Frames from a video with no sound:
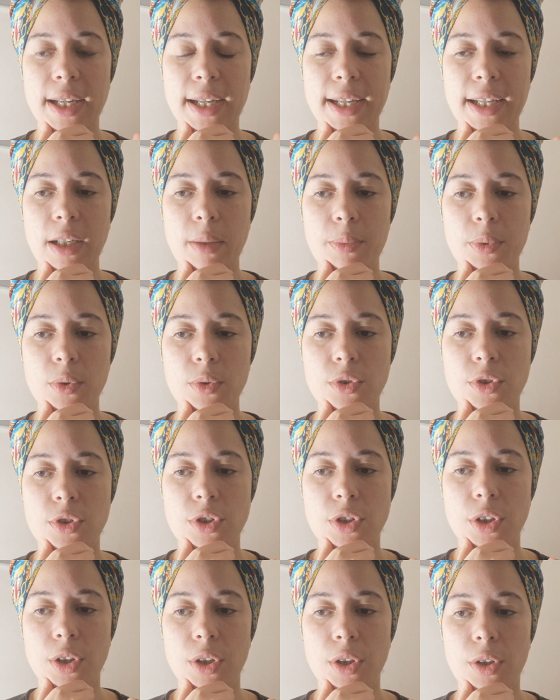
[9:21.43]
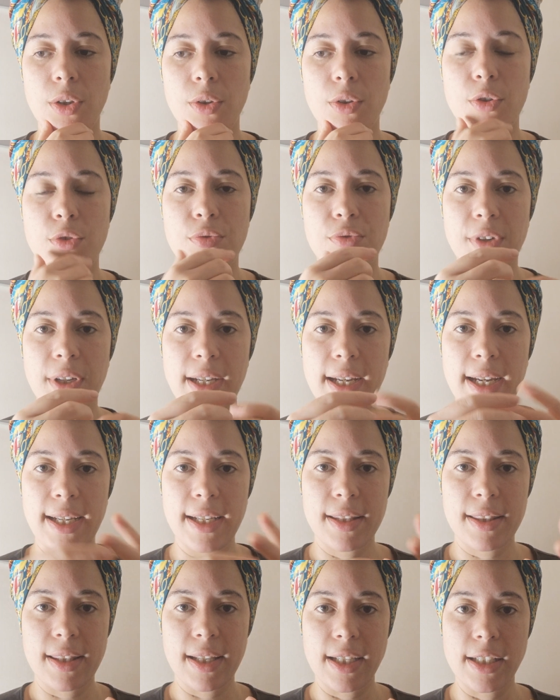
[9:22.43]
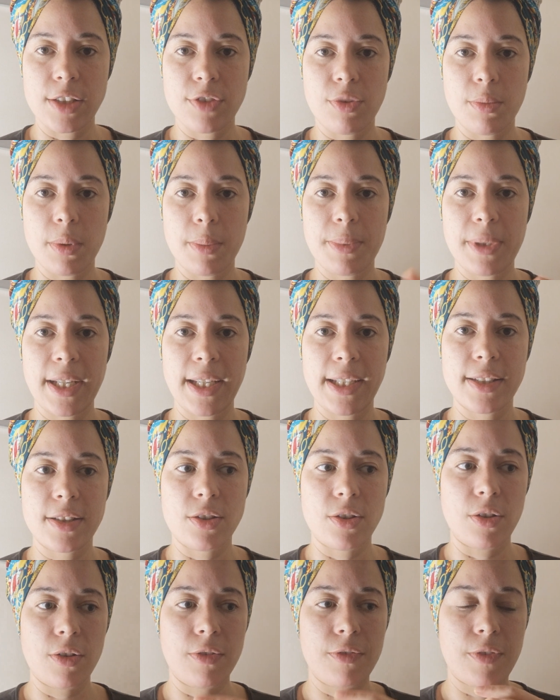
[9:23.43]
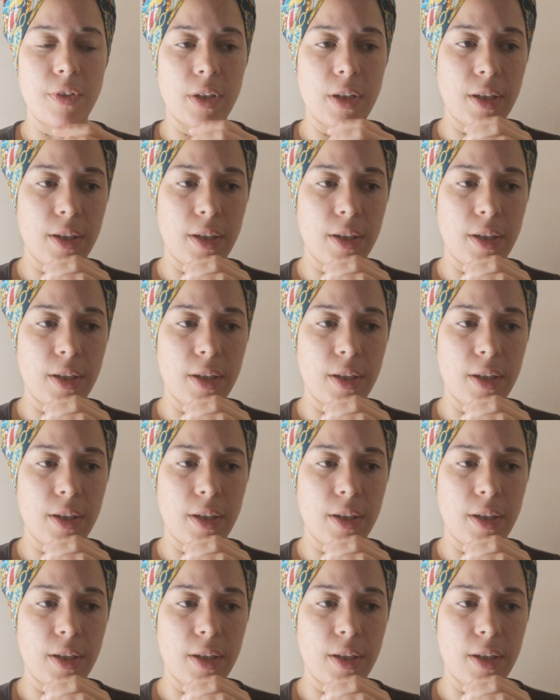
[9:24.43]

able to create things from a place of